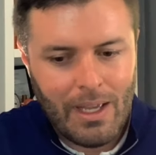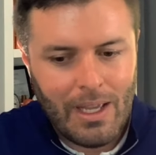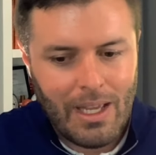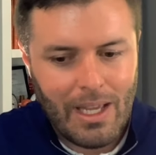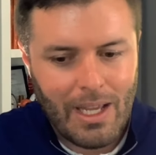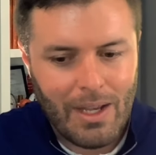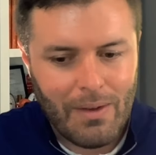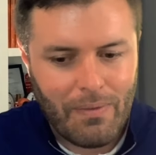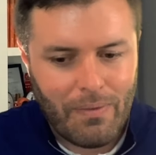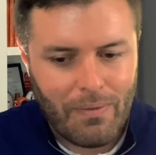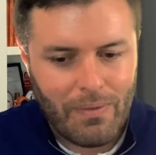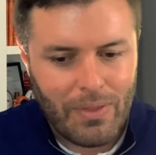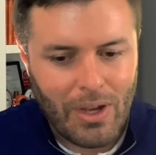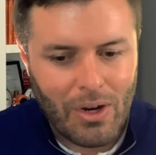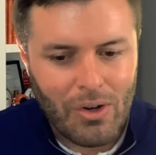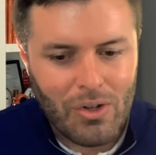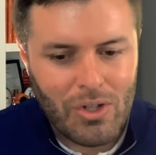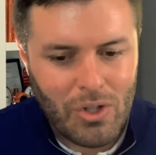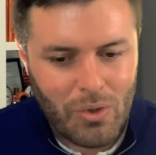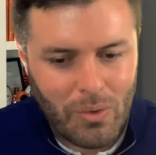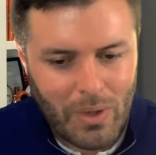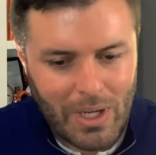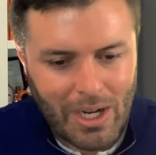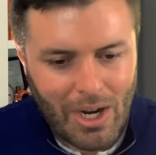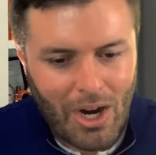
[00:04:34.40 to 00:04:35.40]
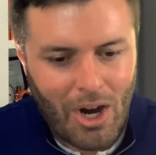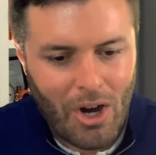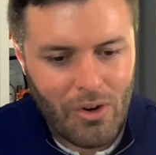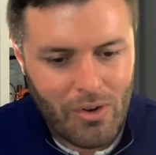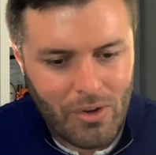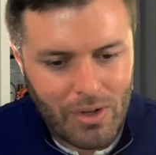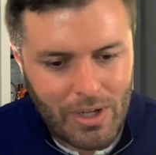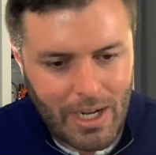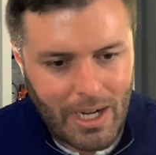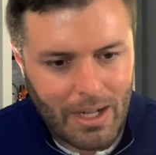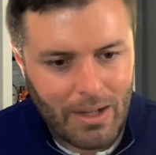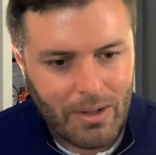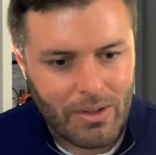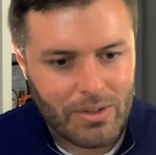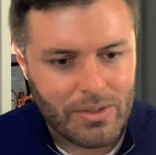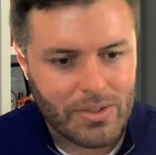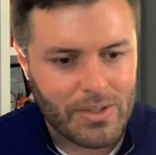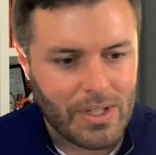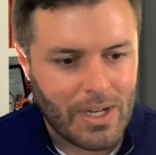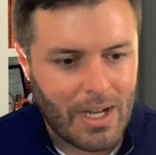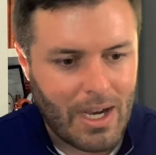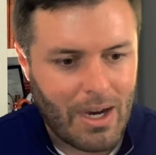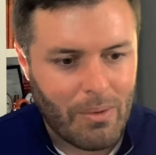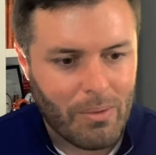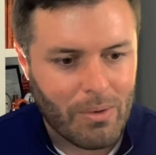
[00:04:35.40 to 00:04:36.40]
If they're doing $100
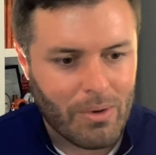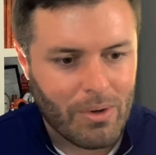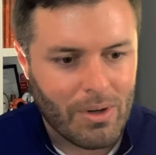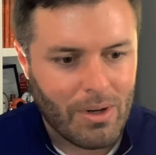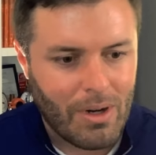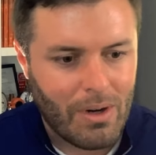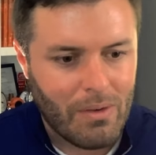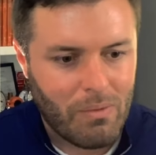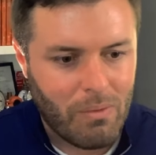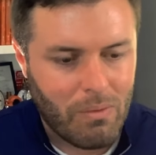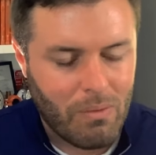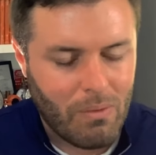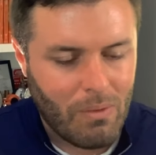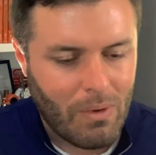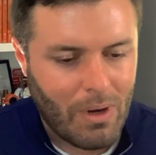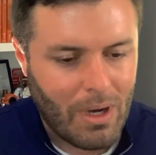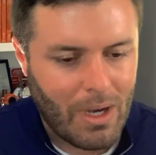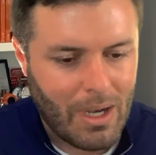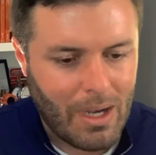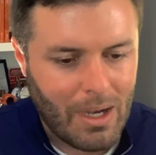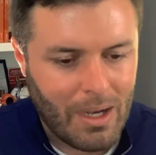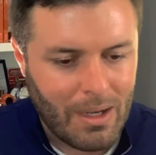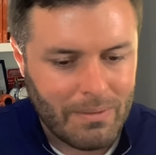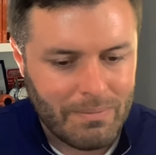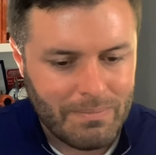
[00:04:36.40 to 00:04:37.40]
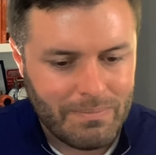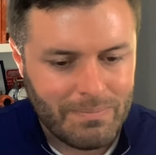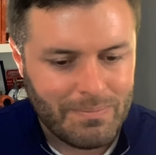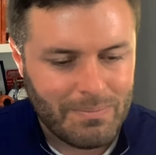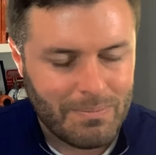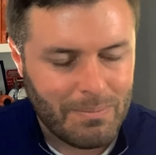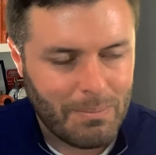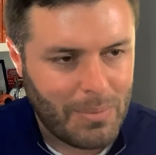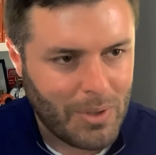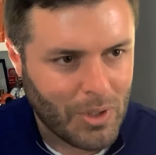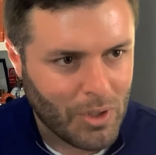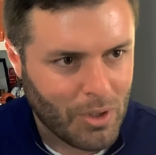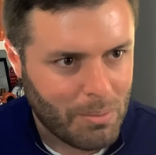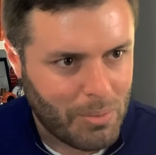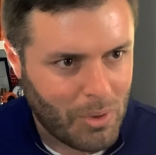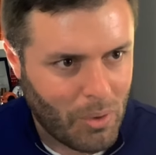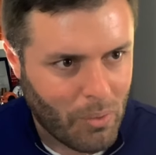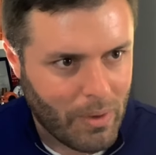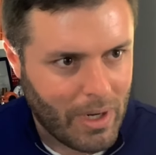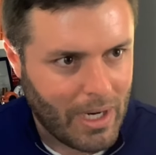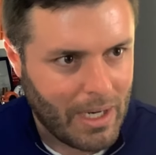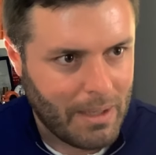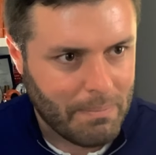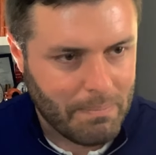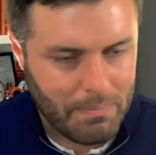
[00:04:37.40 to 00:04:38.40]
an hour of billable
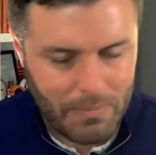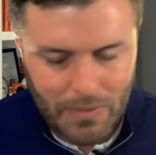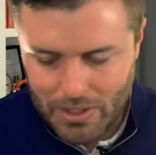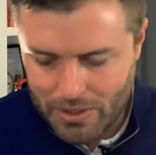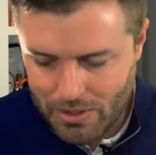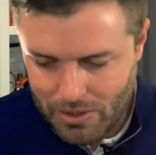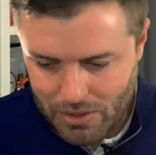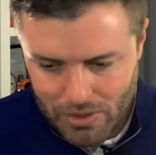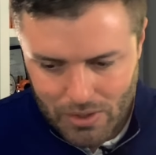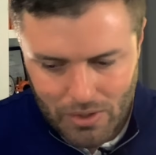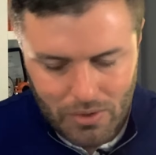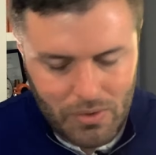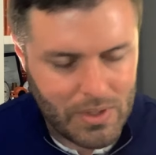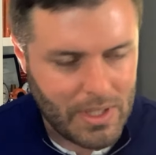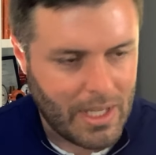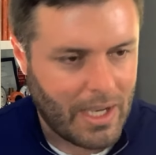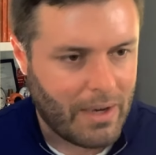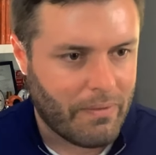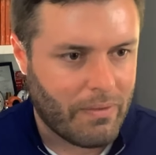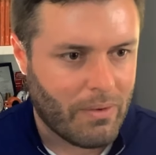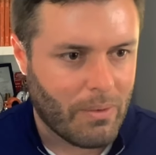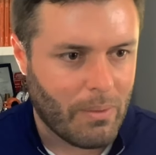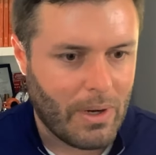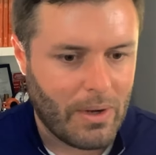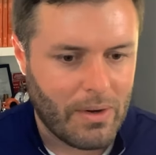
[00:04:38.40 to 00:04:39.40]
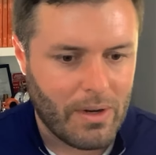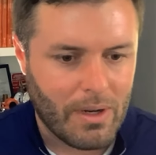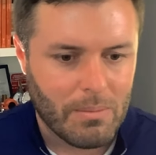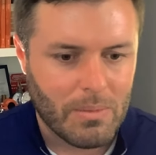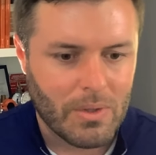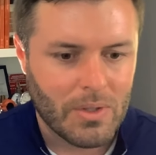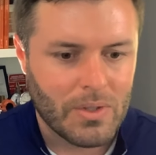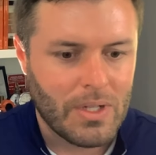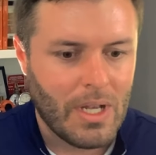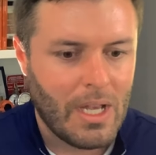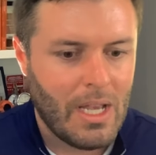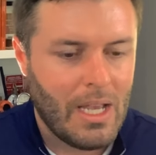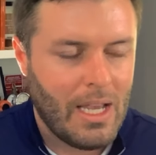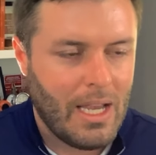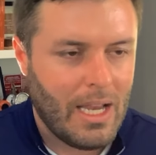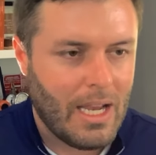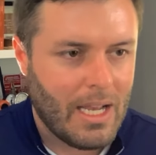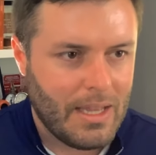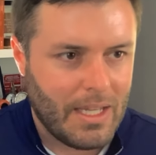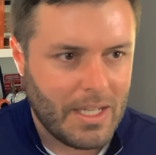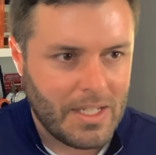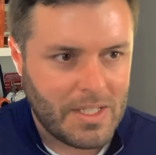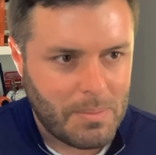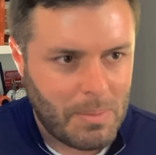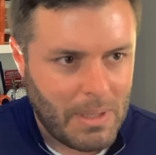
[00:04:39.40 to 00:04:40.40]
rate, let's just use that for round numbers,
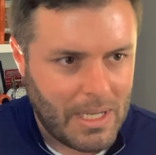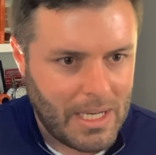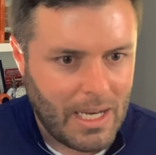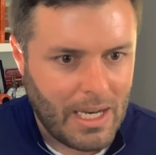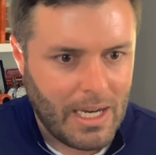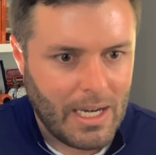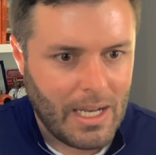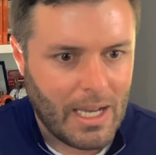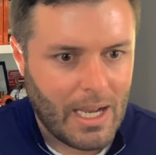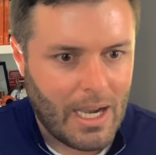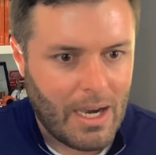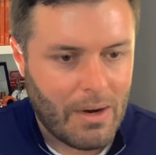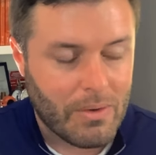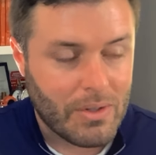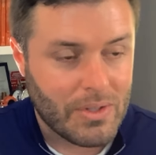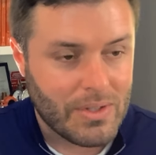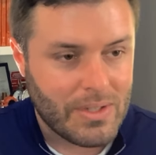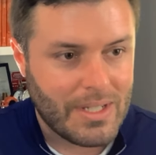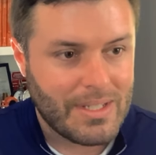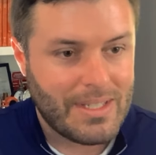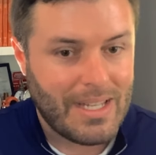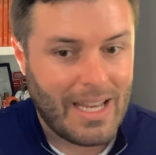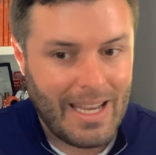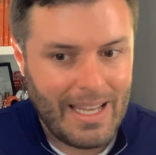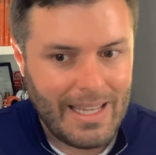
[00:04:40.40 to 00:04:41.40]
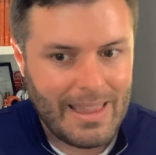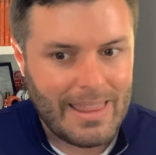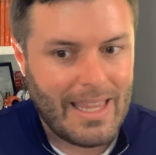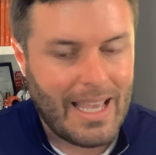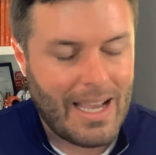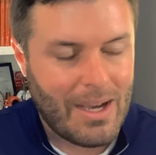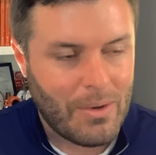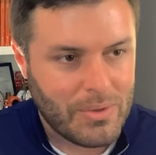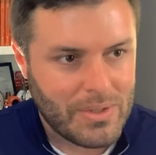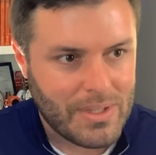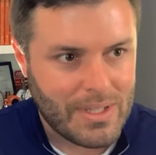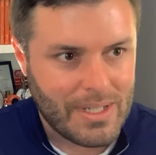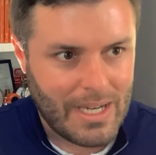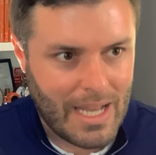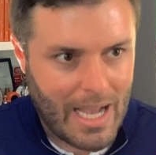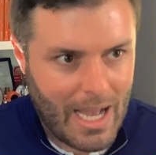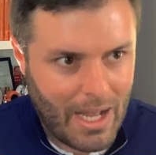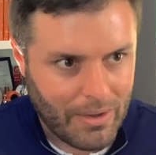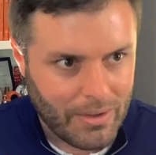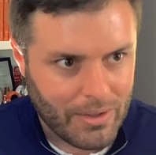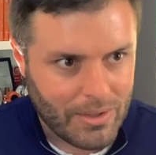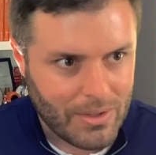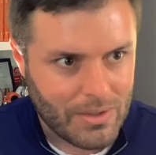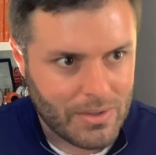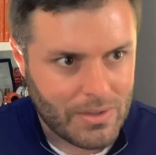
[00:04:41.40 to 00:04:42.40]
and they spend 80 hours, that's
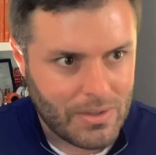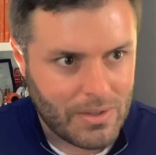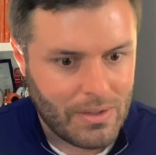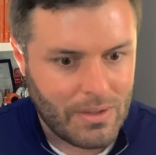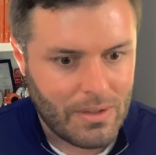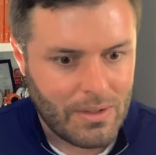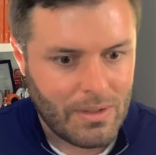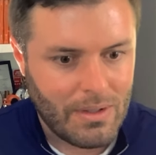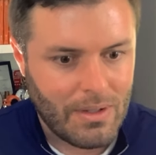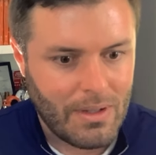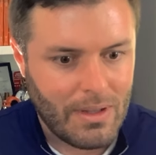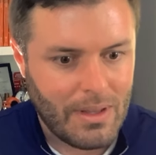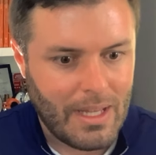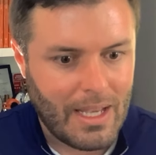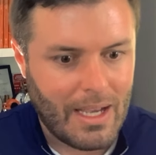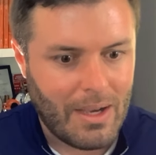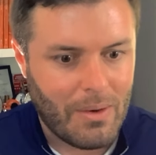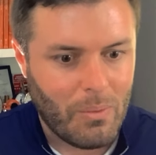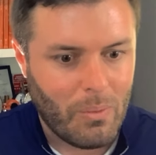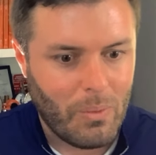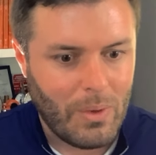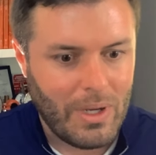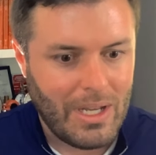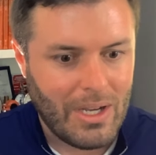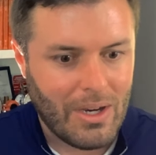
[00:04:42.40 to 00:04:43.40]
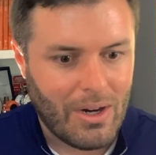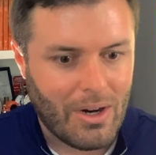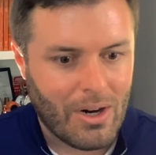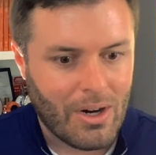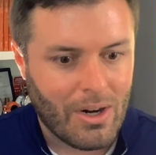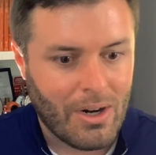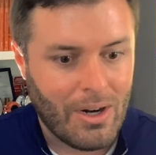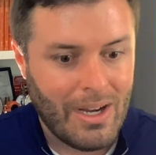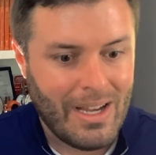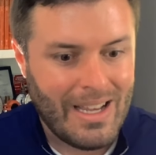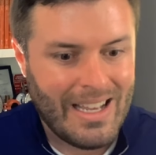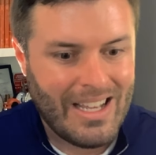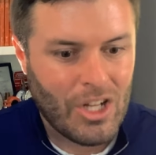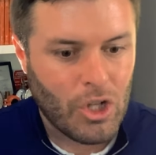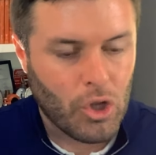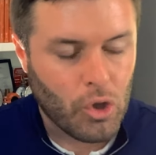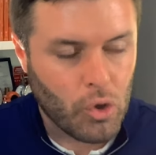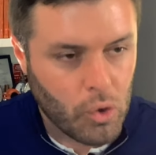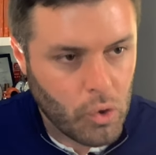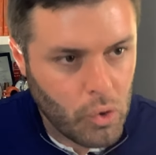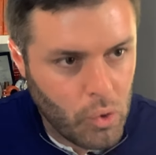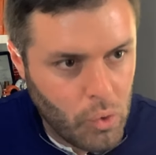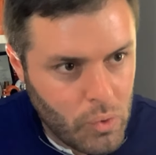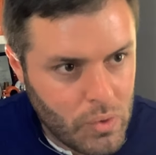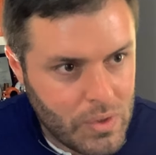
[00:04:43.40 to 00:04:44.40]
$8,000 that we are
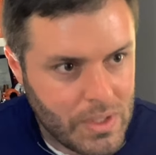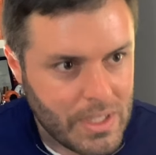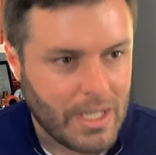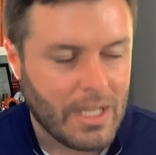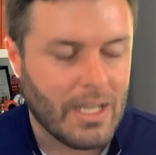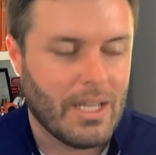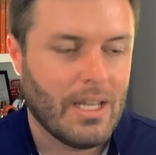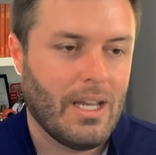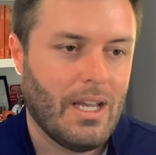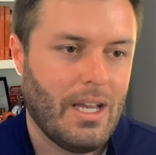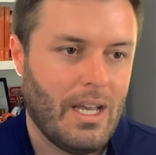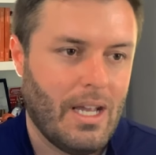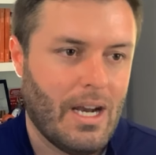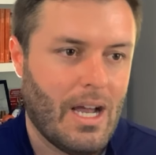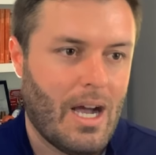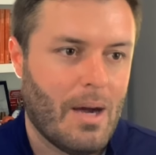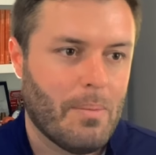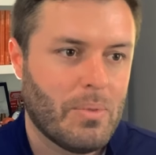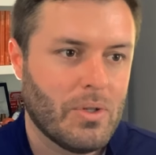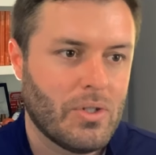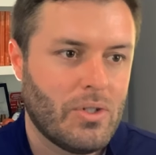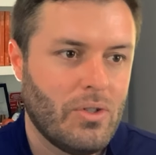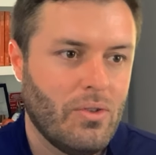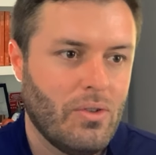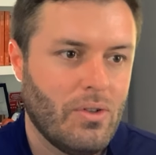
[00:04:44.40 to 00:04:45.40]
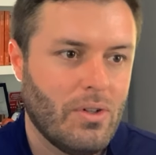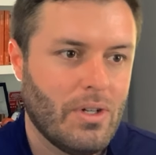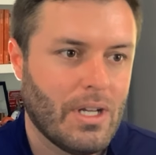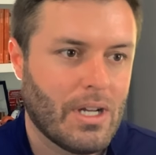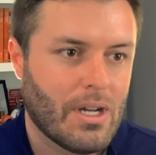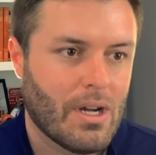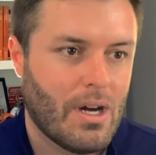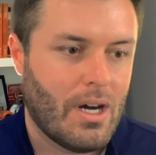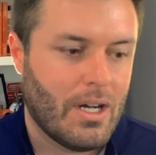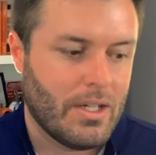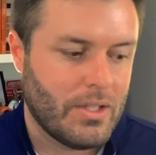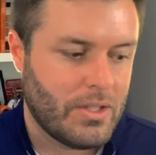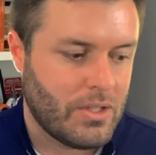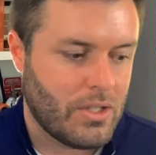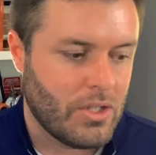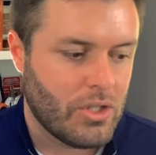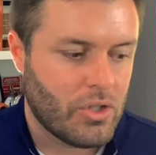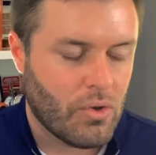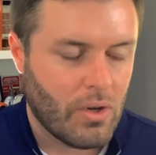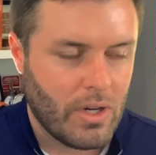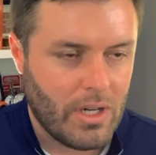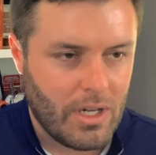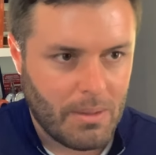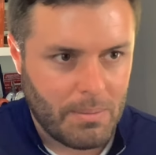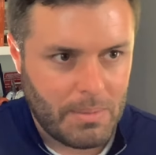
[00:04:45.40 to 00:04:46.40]
losing in opportunity cost to
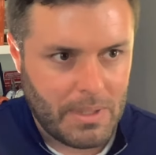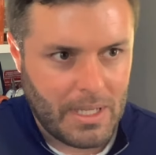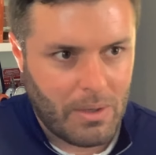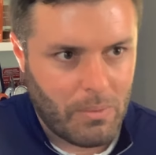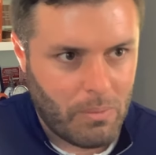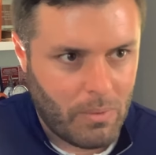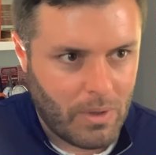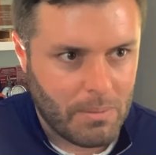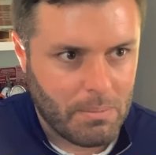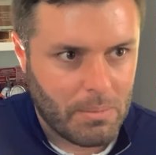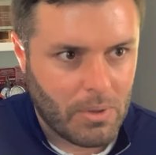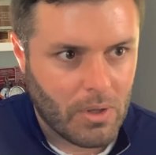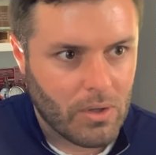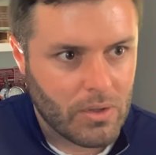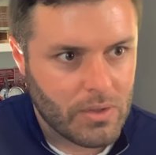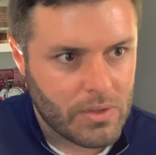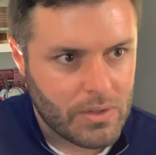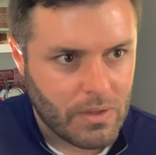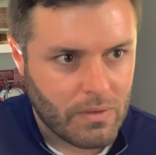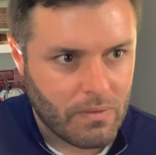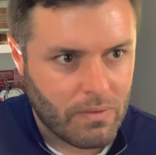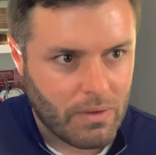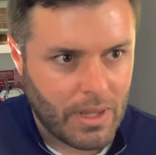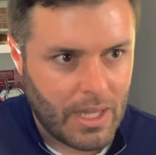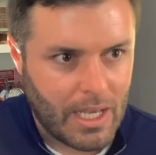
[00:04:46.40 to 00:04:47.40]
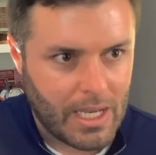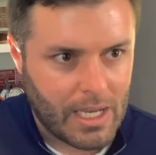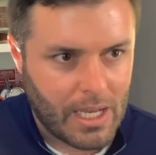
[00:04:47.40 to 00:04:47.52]
train up that one person for that